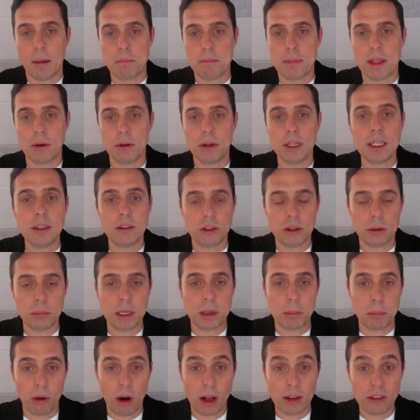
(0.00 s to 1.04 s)
There needs to
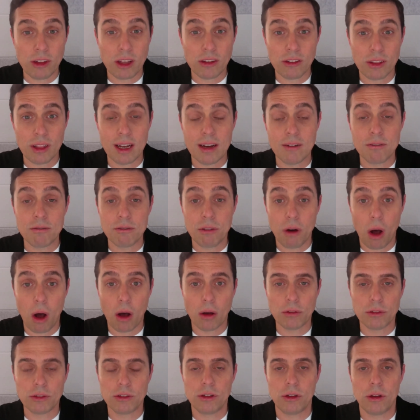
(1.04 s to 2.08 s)
be a process that
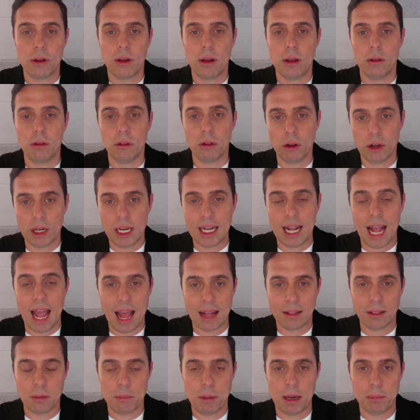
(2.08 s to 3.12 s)
involves looking
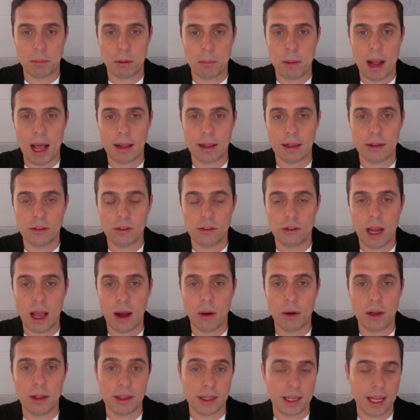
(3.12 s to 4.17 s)
at the paper ballots.
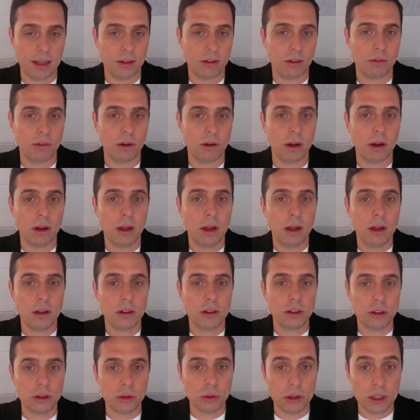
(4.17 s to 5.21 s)
Now, in the case of a
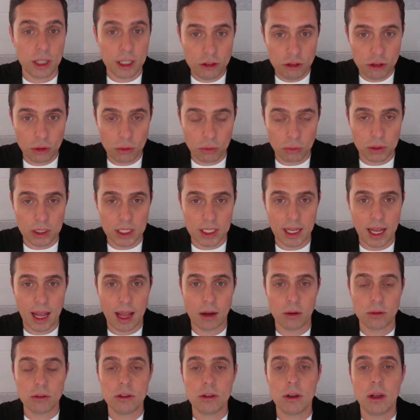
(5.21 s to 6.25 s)
judicial
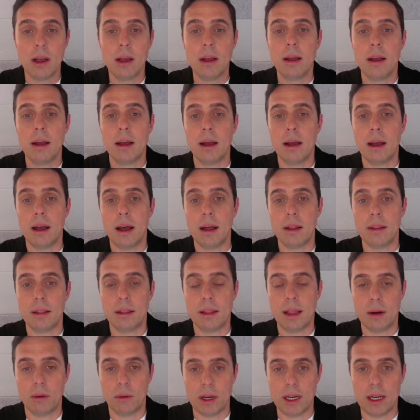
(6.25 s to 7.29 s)
recount,
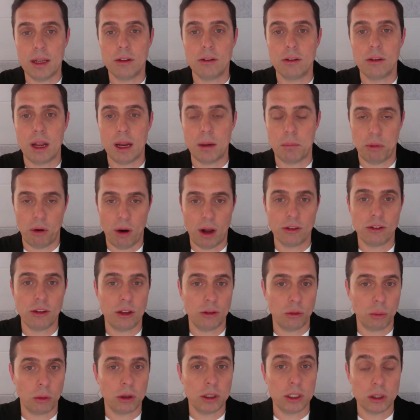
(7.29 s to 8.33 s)
there is a
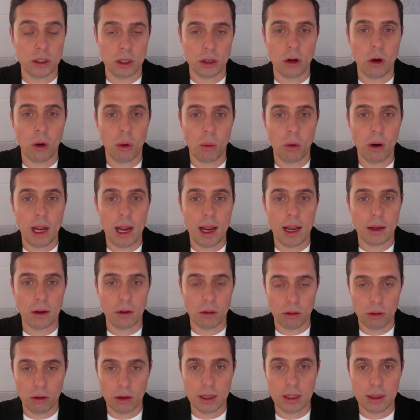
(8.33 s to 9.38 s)
process where you can go and
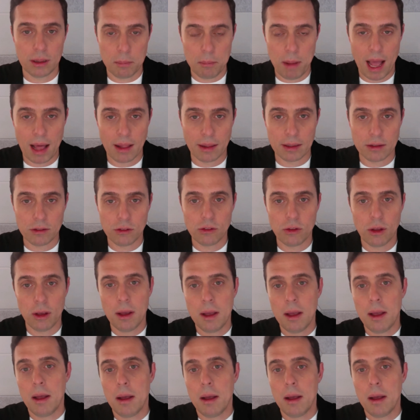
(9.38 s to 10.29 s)
look at the ballots.